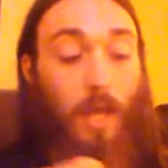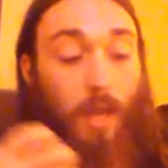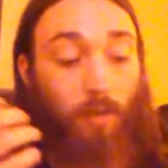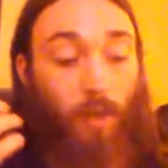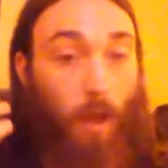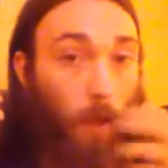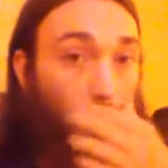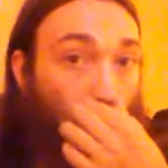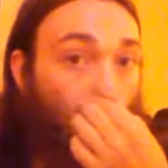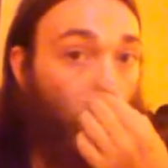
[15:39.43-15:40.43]
It's not
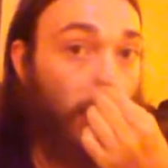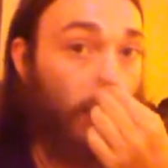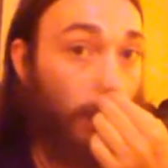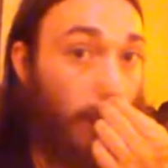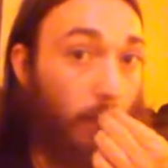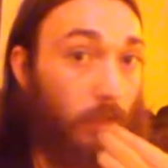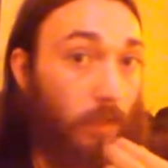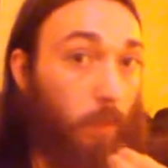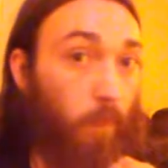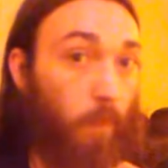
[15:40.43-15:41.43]
always the
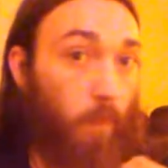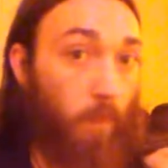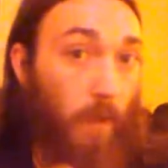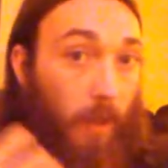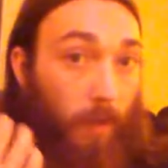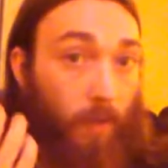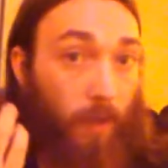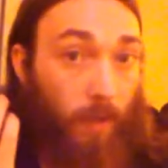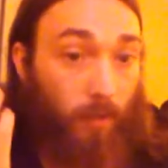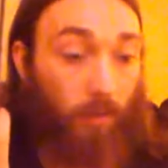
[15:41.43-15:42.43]
case, but
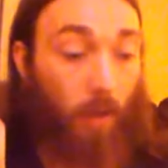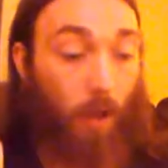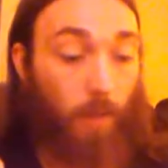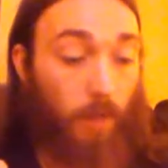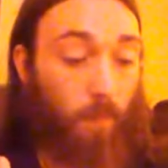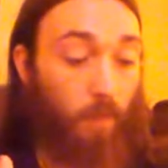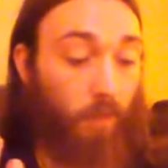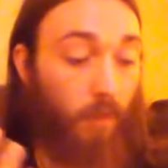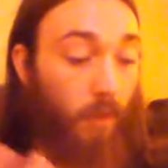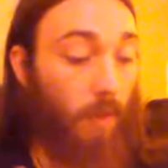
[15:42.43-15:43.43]
it is common.
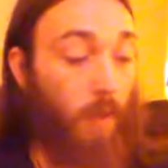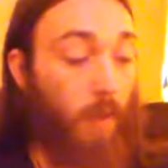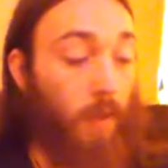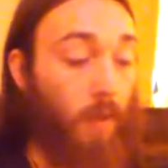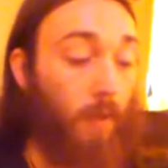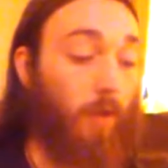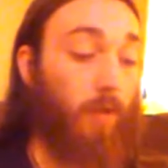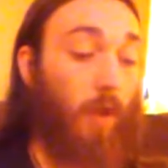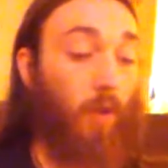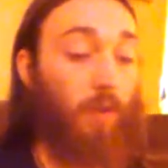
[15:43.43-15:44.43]

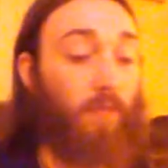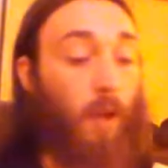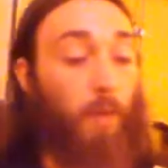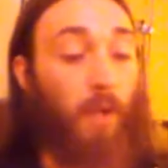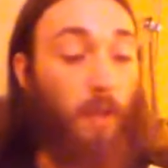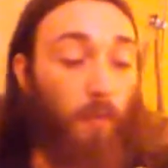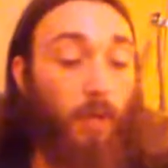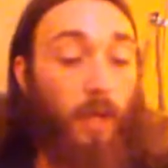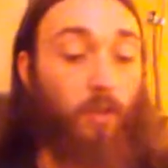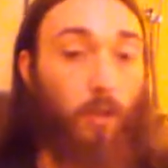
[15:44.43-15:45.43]
So they've got plate
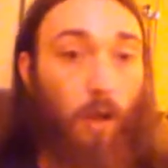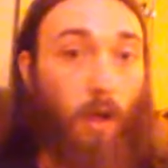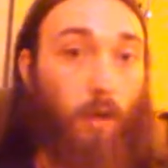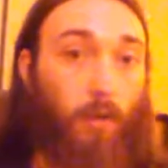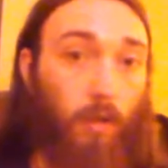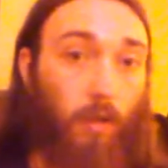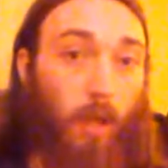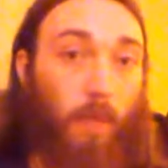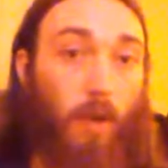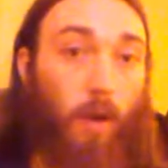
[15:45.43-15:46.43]
protection on their
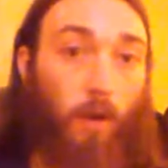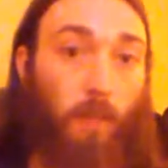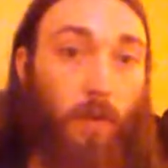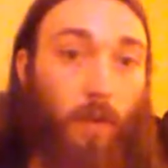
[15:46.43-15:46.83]
clubbing arm.